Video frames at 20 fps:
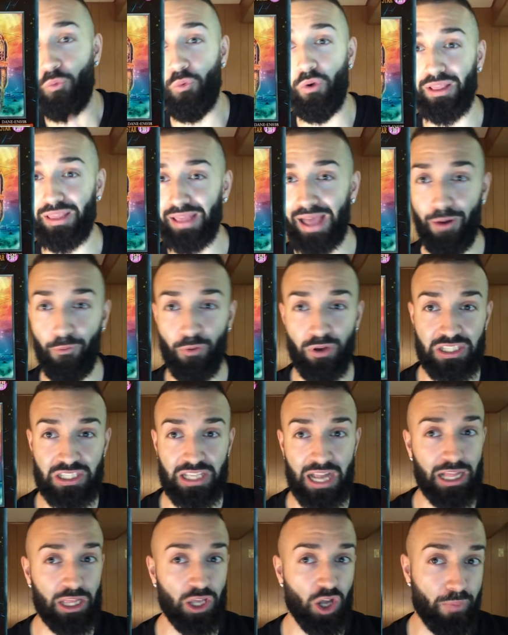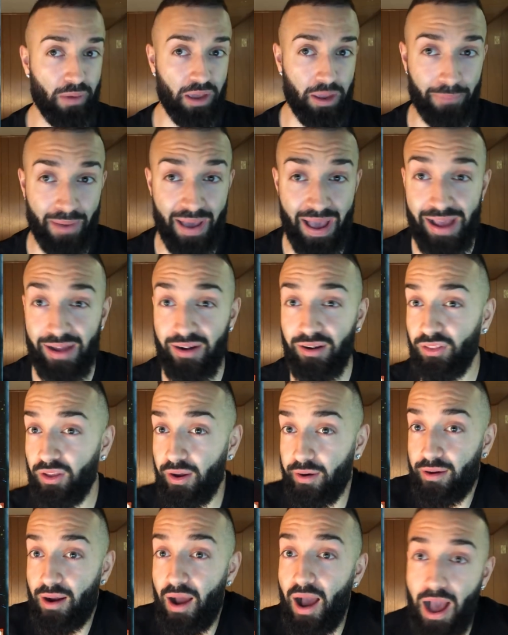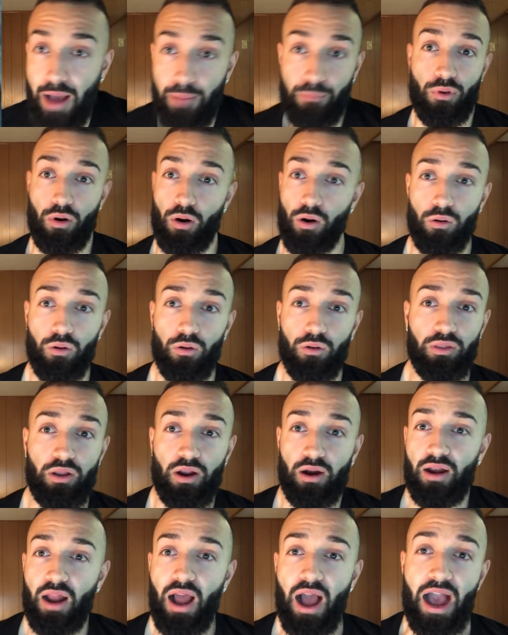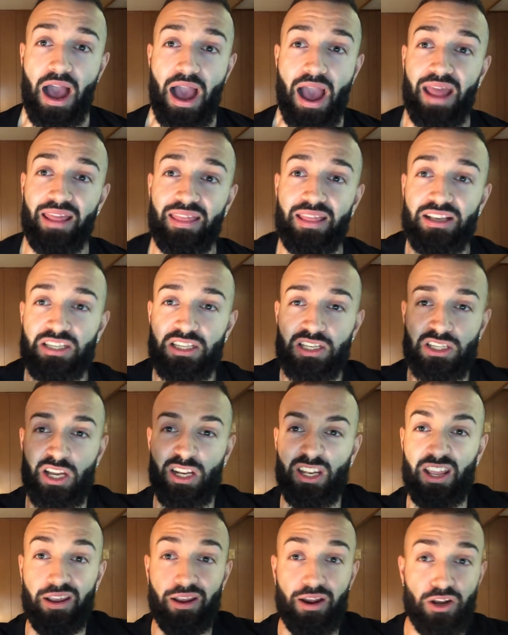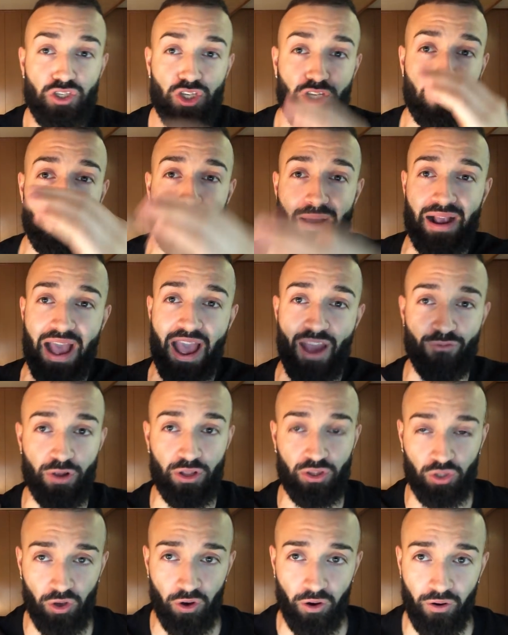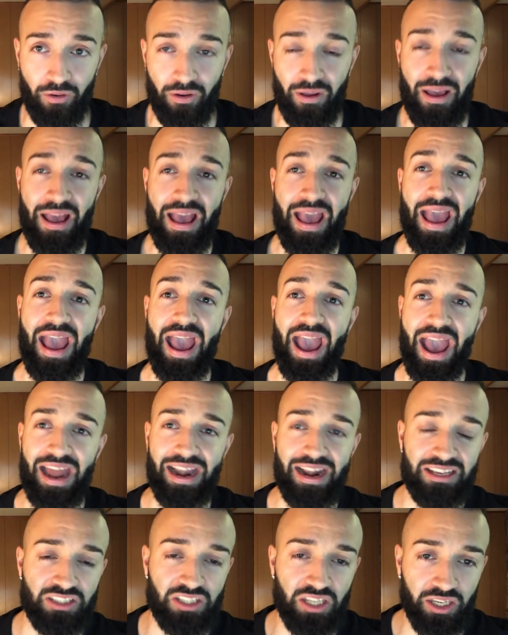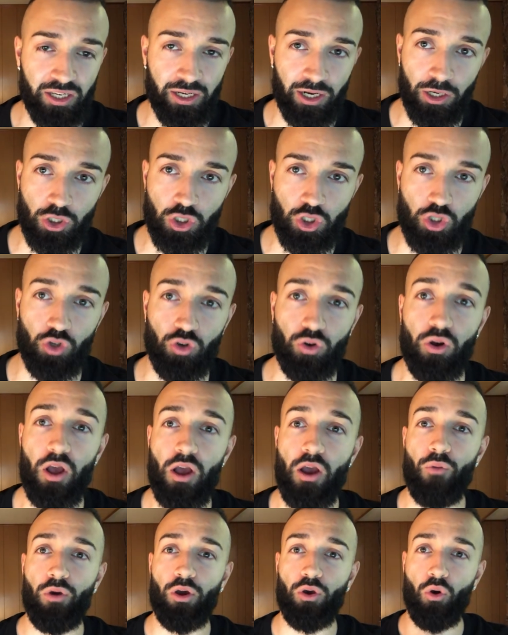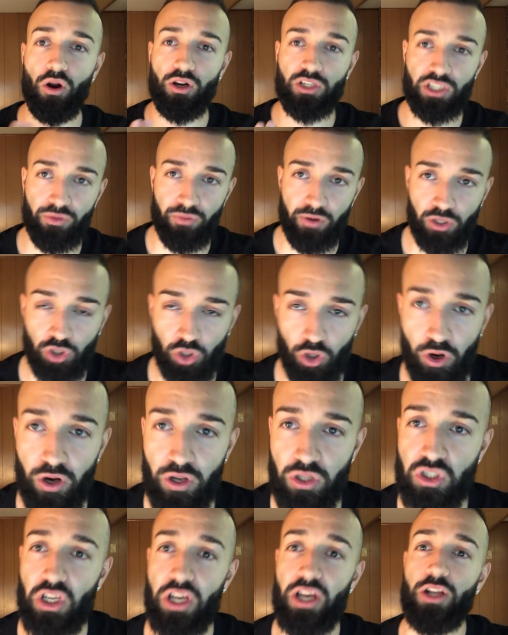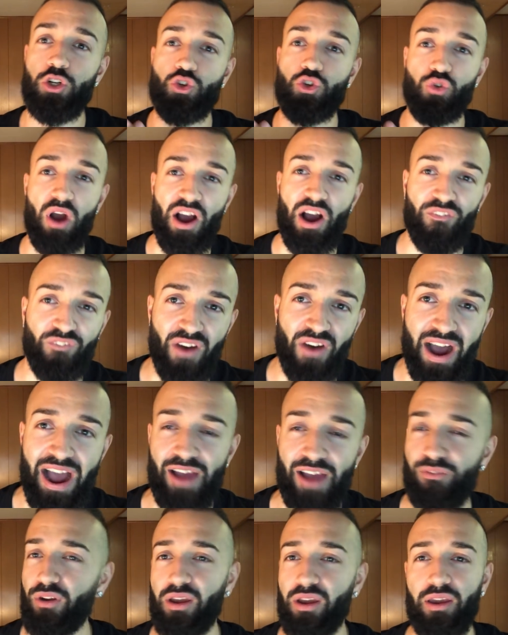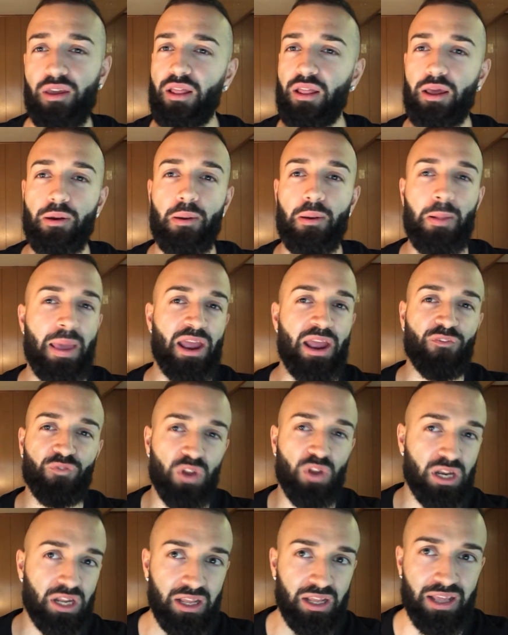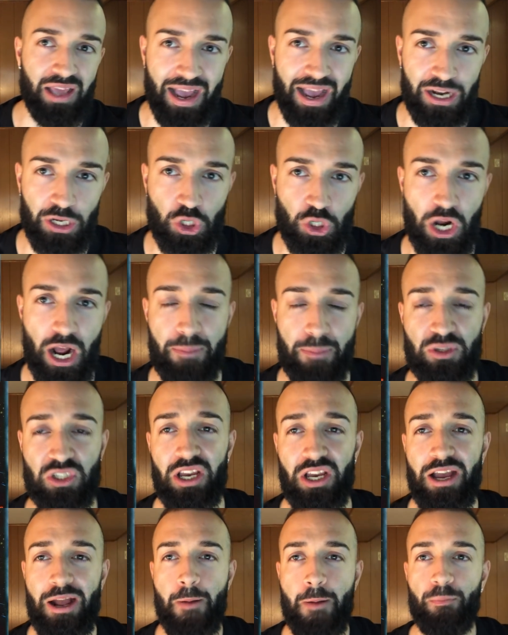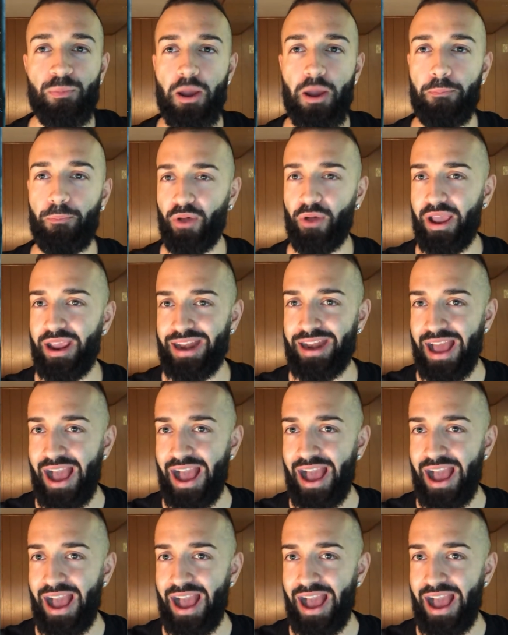with with Stalio being banned? They're not, bro. They're not. And this is a Dingirsu coming back every turn. And it's Dingirsu with Orcustrated Returns, Draw 5, uh, Infinity Hand Traps. The play